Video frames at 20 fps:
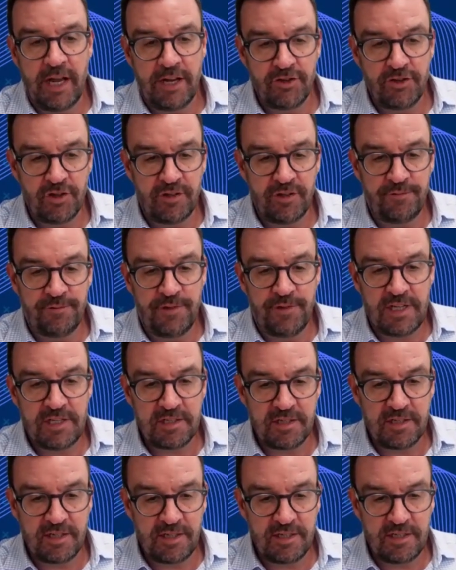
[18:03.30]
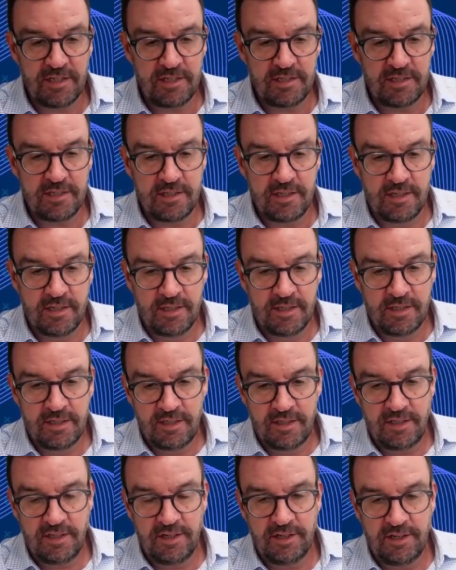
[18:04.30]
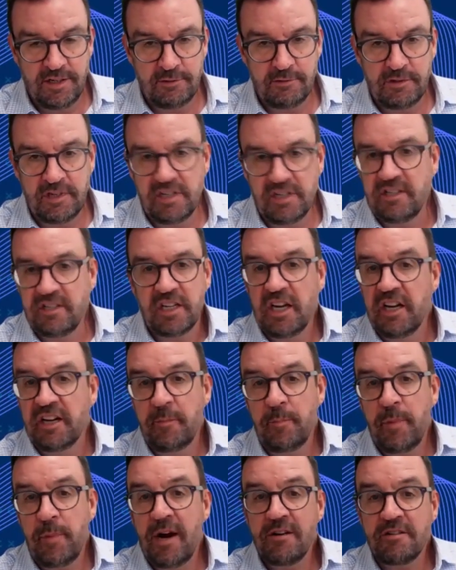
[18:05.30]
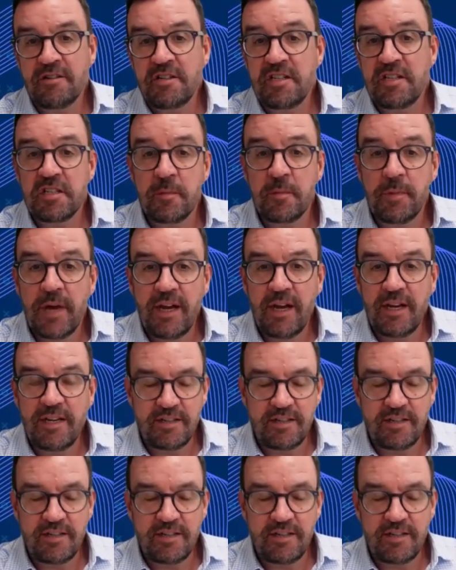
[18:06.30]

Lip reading: investing is, to kind of participate.